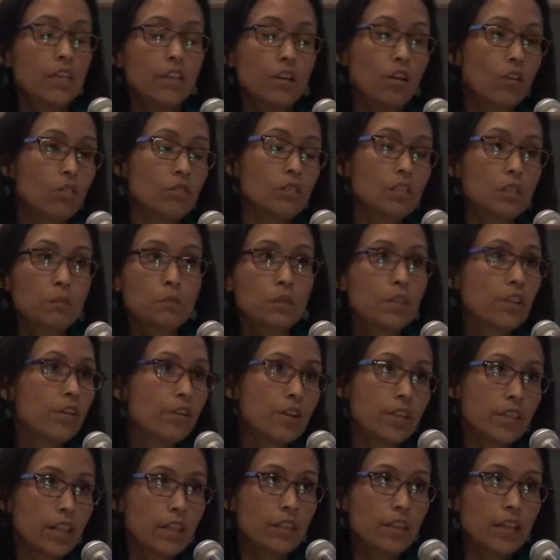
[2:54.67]
some theory
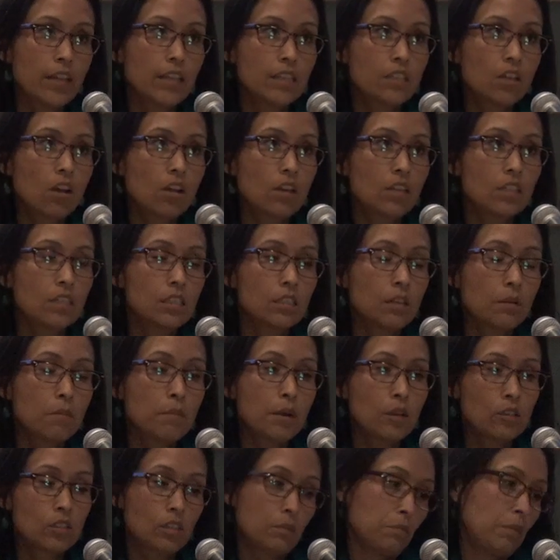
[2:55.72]
that they had taught us
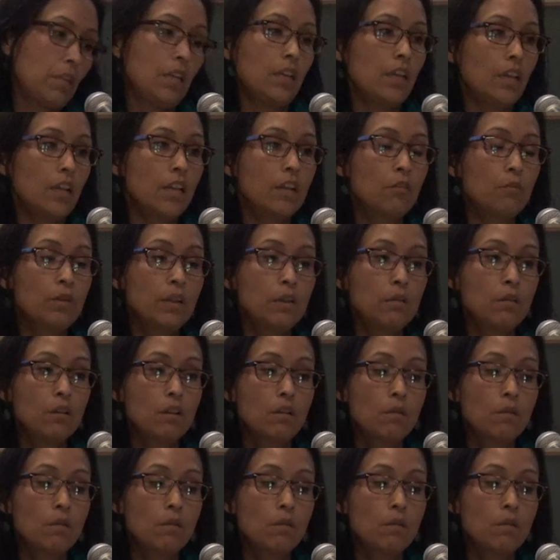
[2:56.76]
about something, and we'd